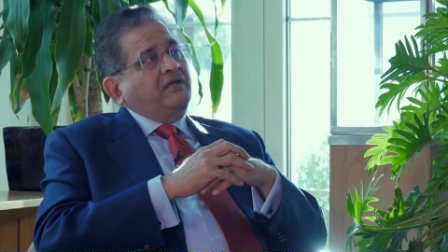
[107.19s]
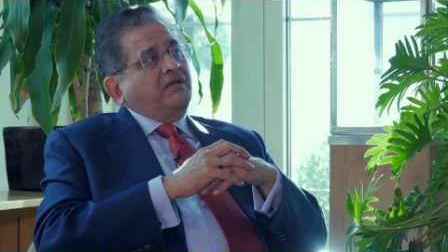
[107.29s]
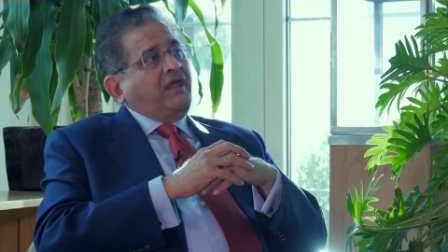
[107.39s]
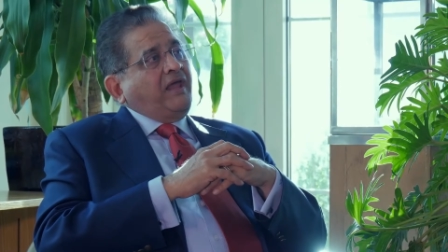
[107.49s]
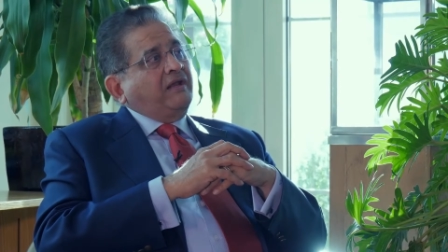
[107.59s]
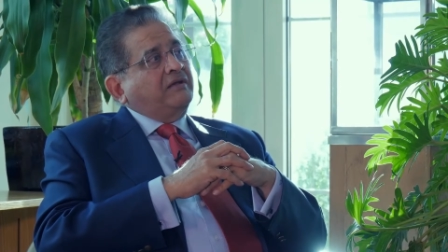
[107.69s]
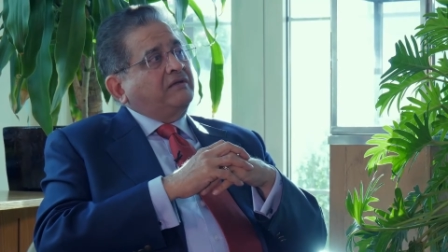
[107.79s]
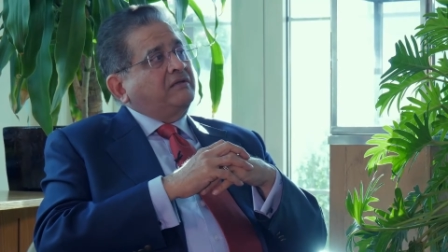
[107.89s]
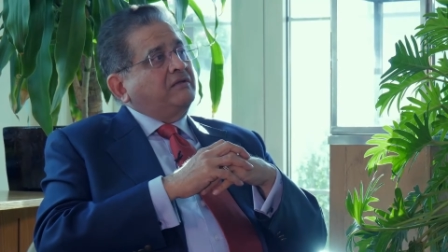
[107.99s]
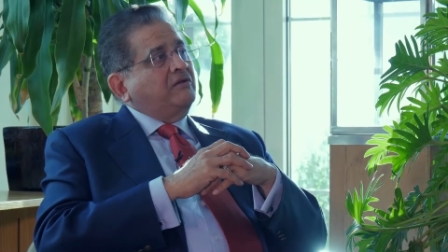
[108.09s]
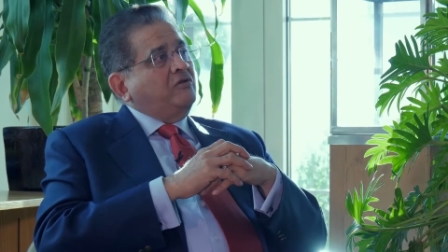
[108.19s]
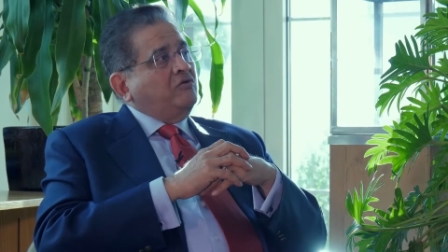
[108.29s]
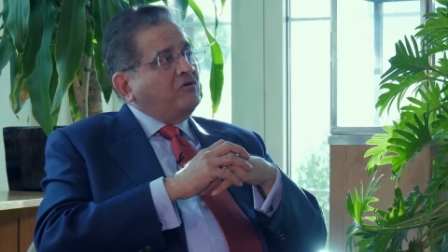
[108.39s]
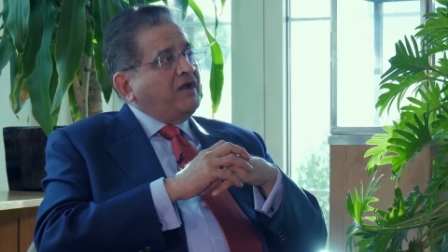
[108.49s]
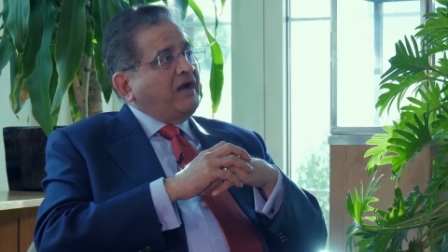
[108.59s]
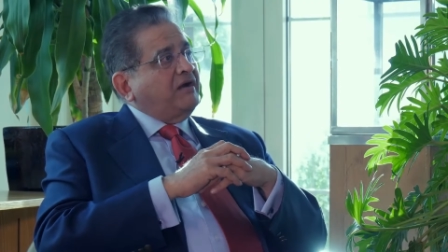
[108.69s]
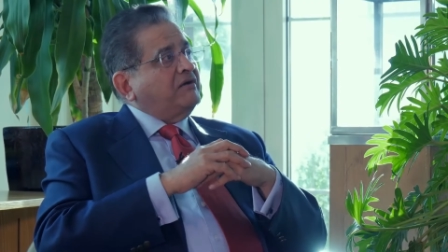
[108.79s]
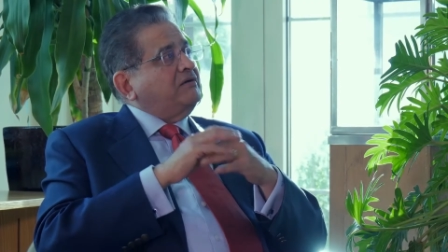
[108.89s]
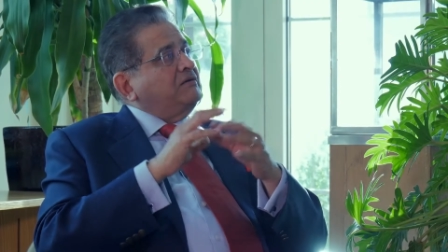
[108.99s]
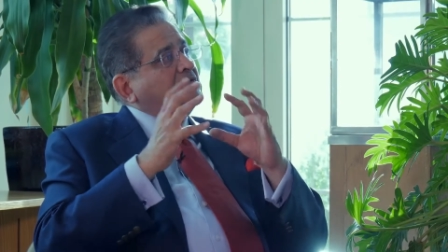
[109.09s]
and look
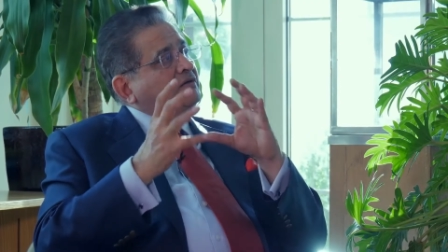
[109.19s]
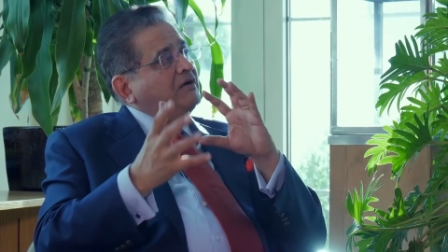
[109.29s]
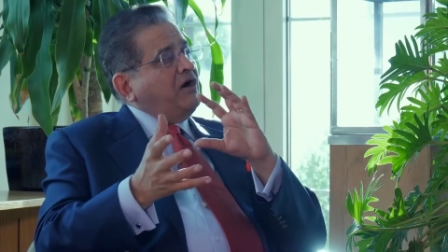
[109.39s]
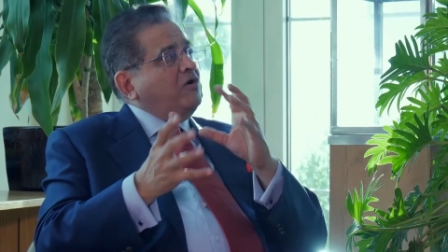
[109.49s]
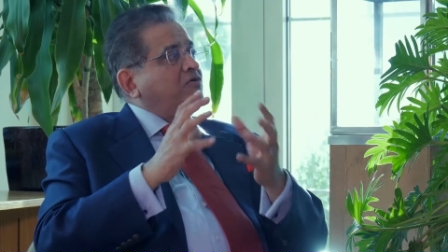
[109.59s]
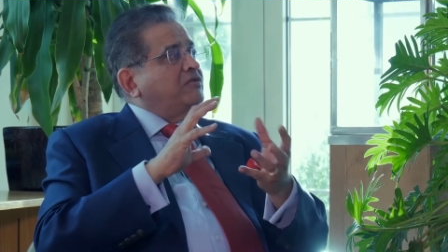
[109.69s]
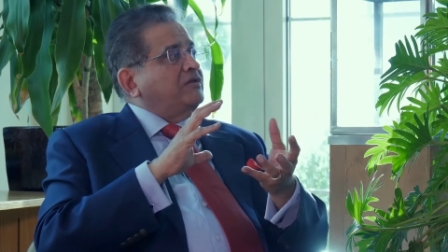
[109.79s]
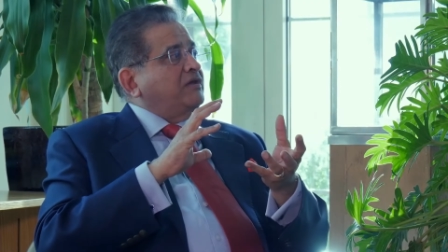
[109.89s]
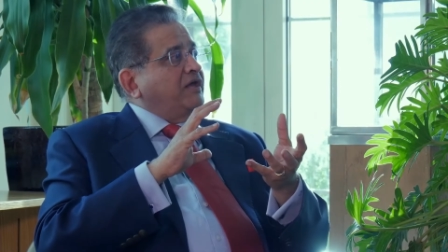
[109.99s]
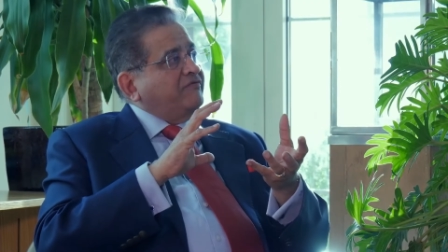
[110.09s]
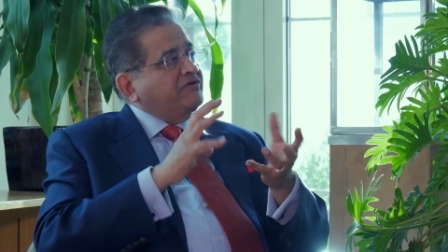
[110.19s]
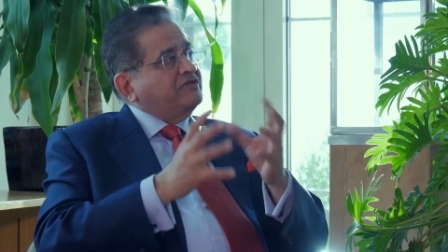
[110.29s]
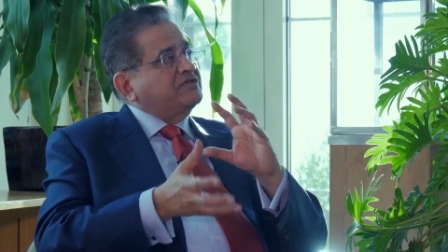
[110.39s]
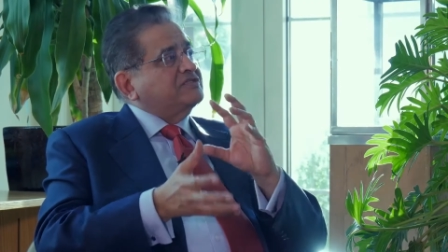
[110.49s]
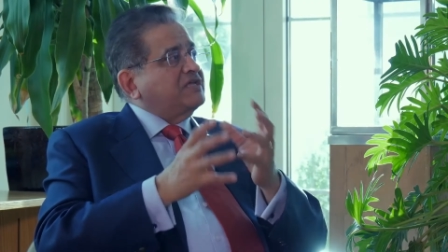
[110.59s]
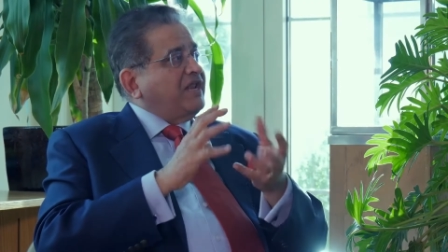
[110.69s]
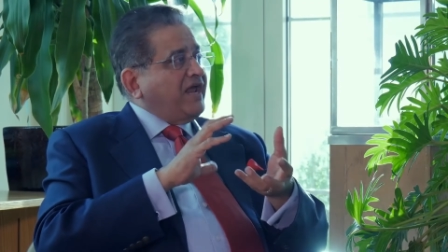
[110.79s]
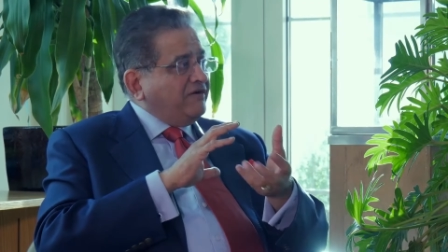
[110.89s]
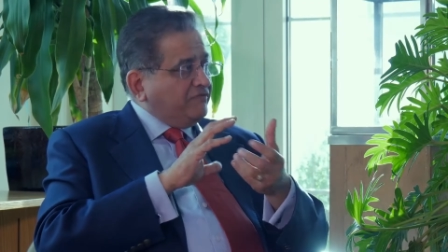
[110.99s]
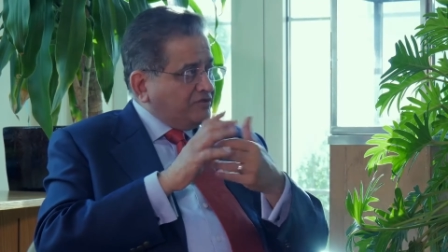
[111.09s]
at how everything is
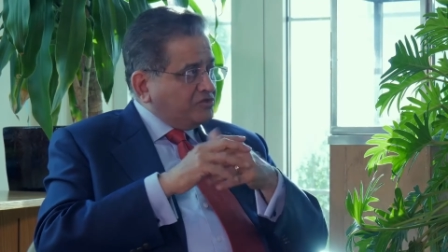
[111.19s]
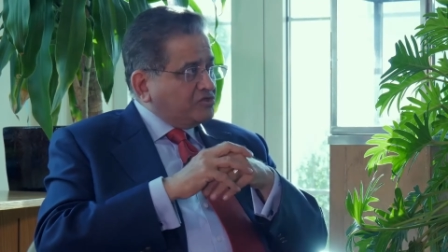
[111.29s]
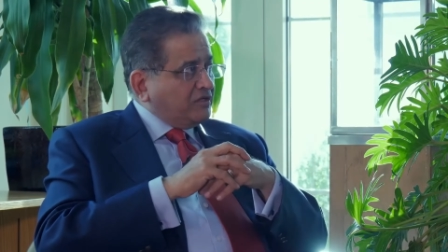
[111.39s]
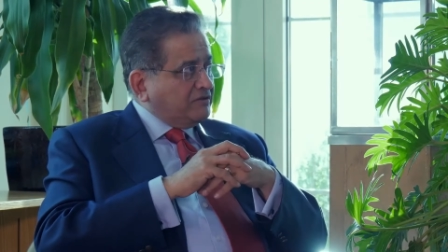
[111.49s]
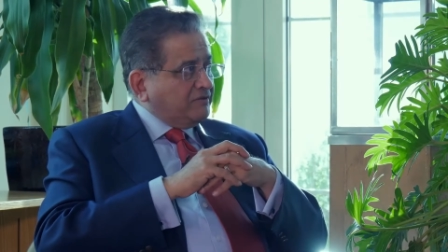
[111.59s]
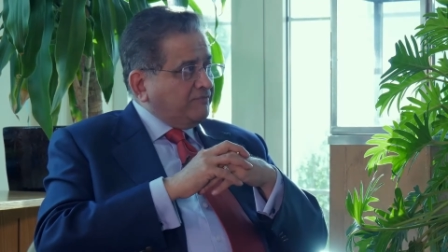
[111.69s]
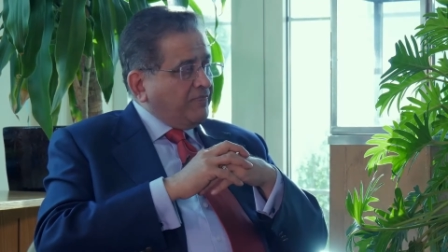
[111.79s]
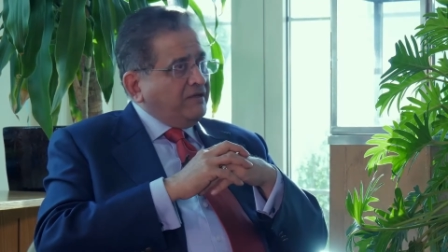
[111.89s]
aligned with each other.